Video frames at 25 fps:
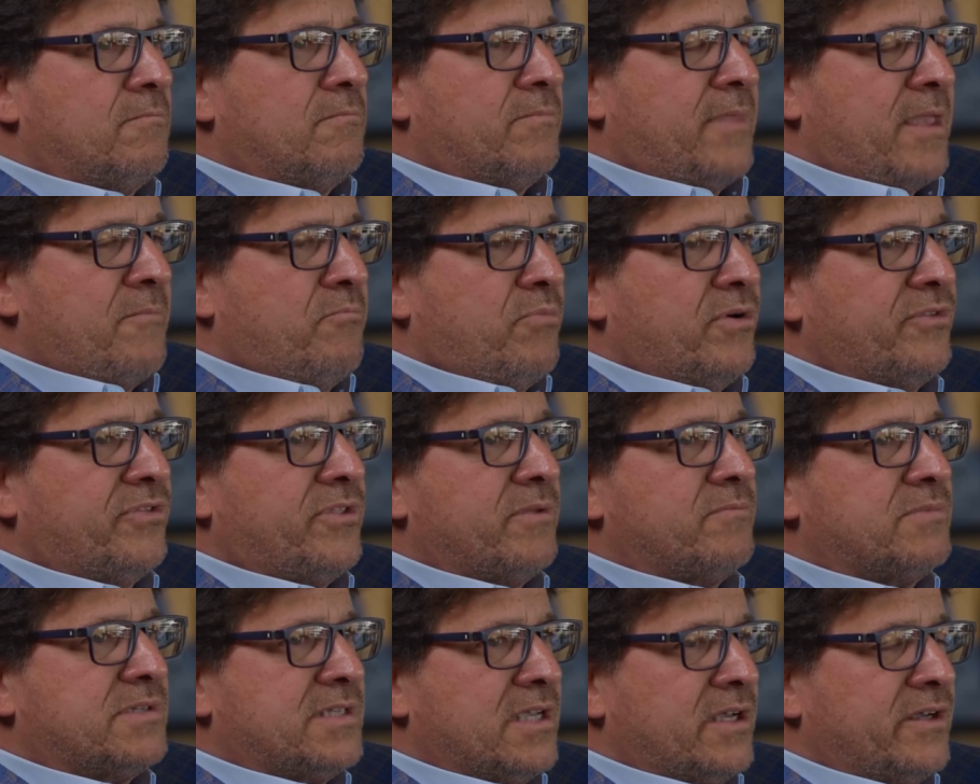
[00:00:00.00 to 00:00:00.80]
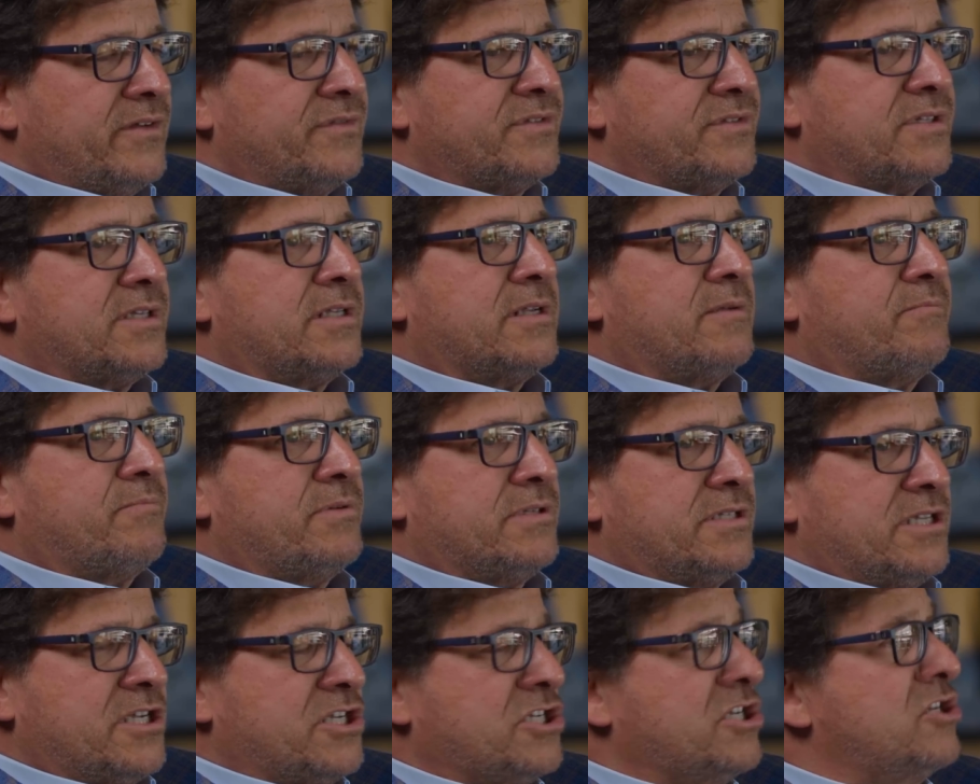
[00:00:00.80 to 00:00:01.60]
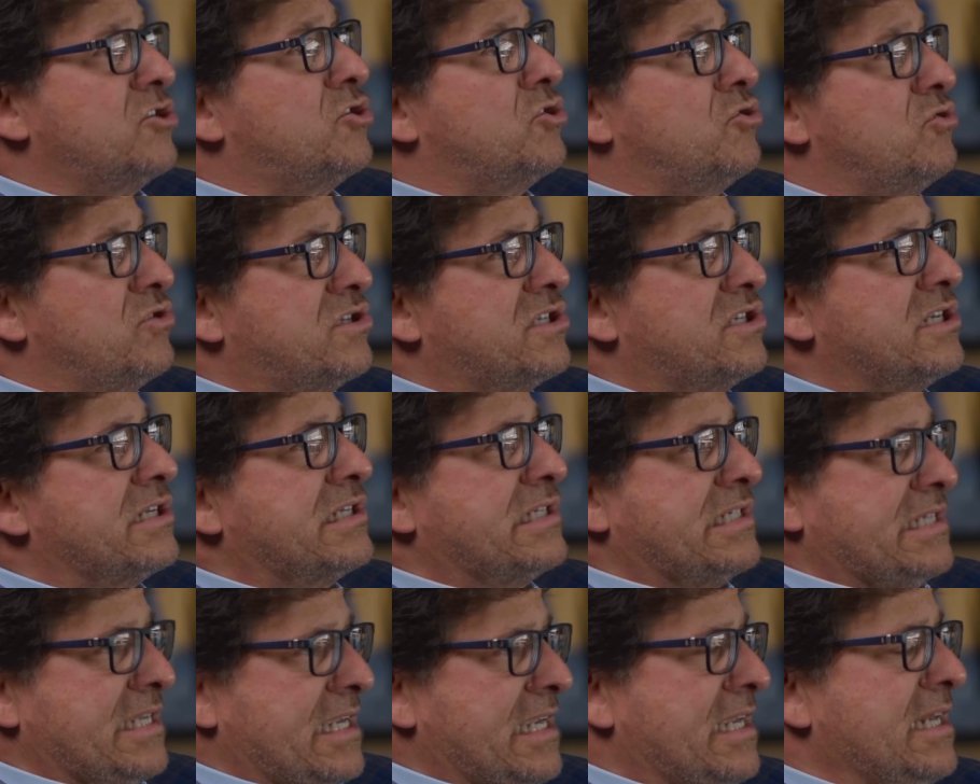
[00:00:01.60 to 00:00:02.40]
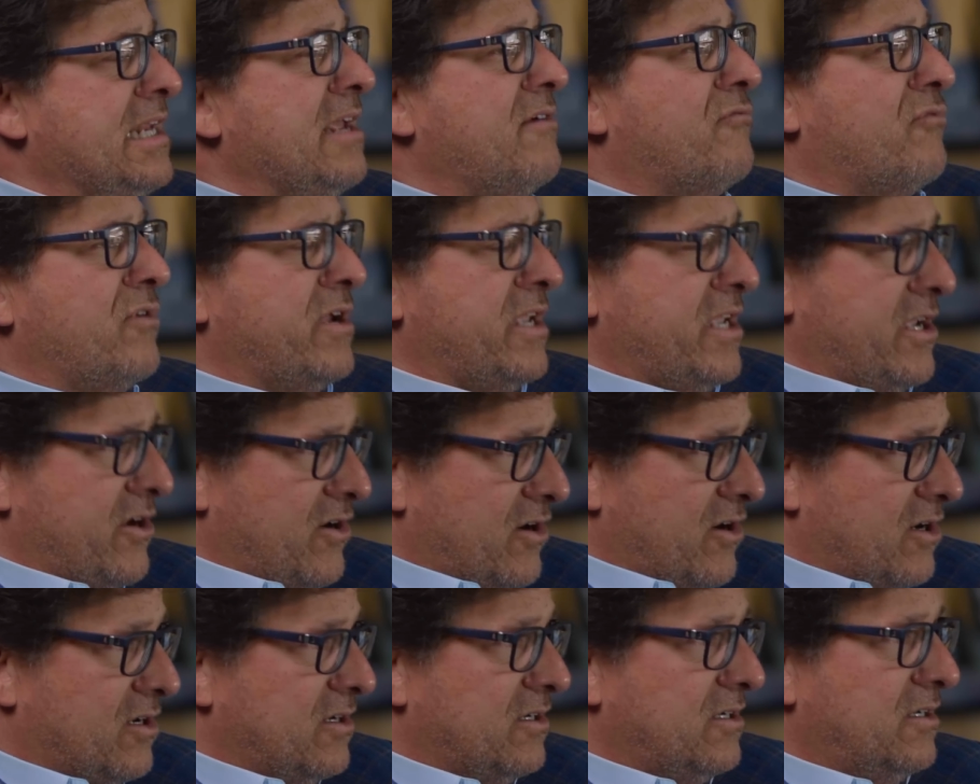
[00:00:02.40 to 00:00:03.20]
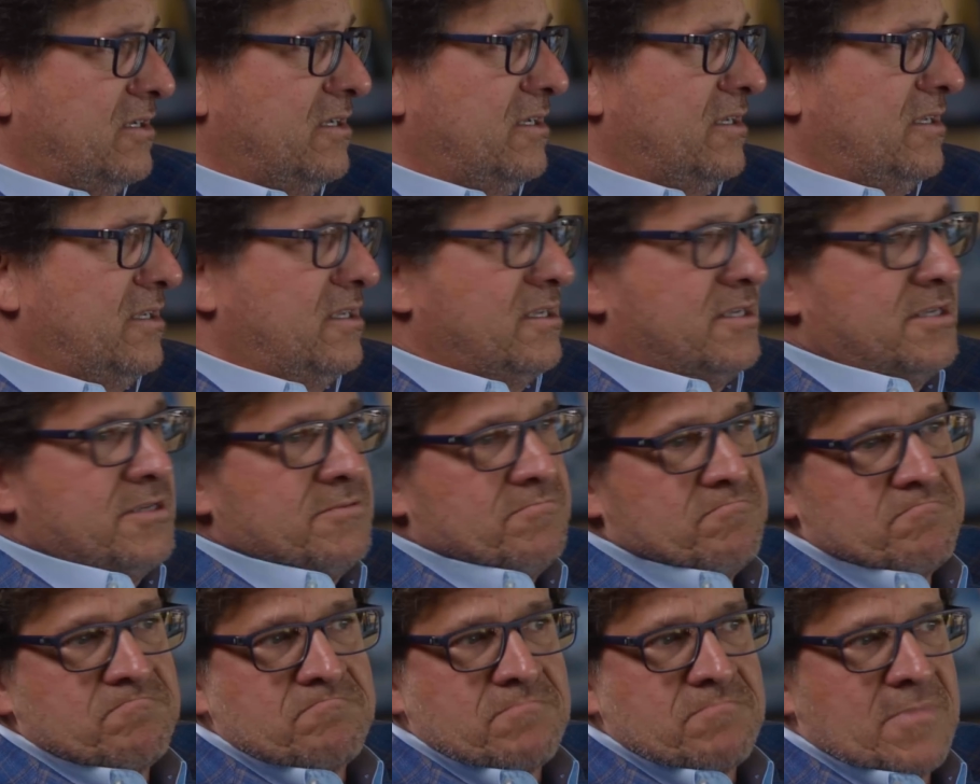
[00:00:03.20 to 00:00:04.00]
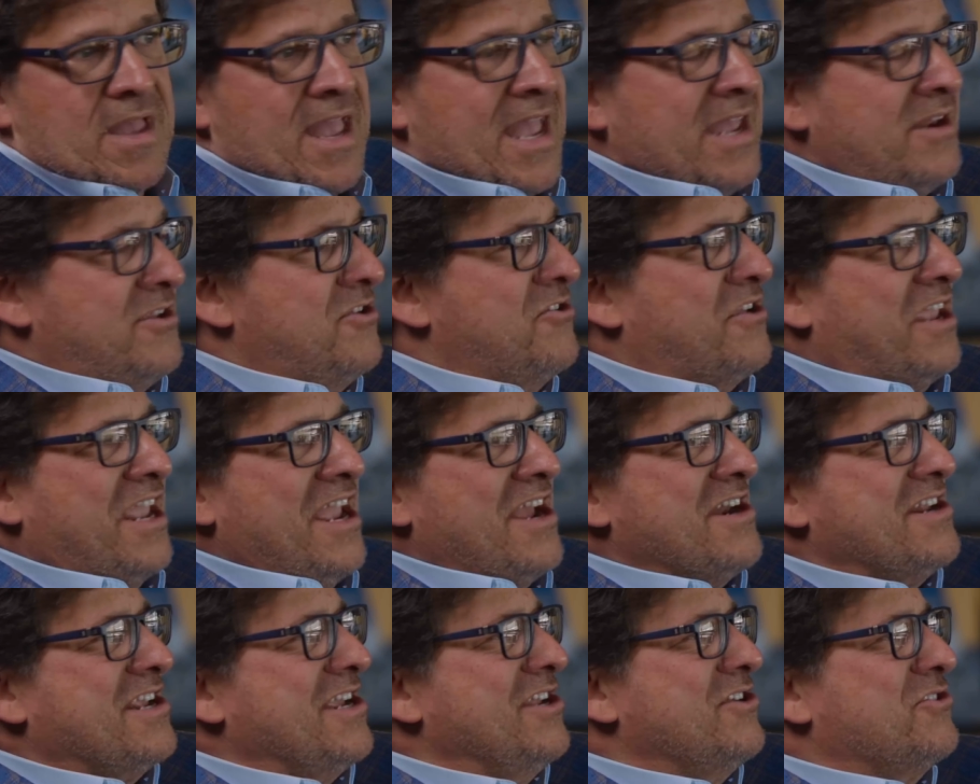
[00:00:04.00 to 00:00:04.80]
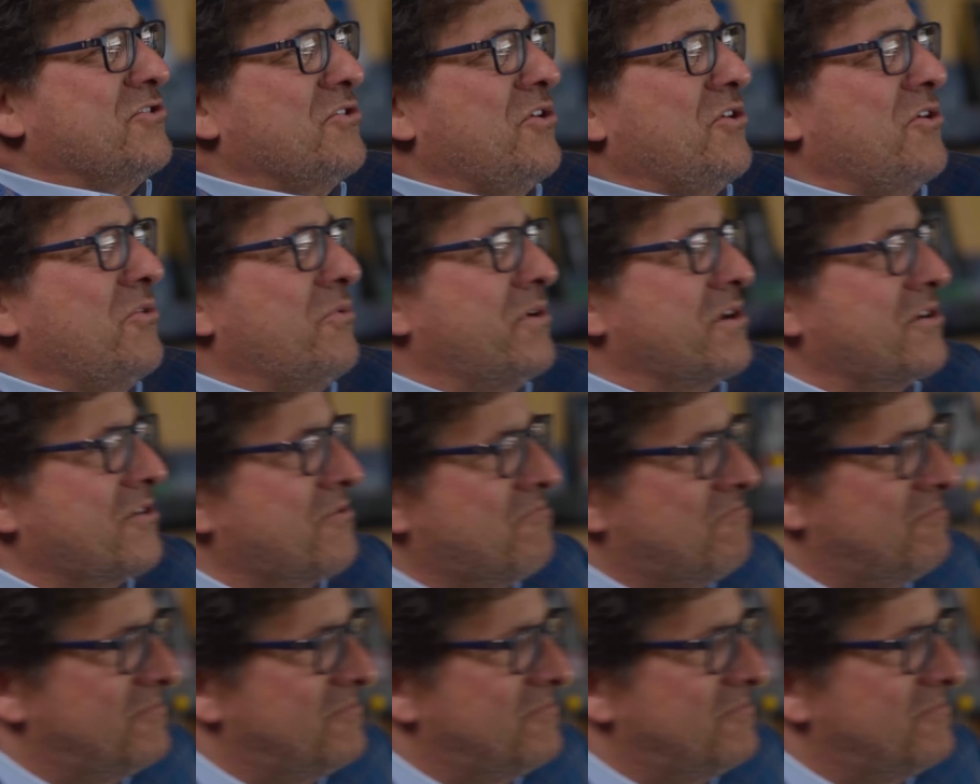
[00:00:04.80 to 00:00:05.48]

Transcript: They put themselves in a position to succeed every year. And you can't control what...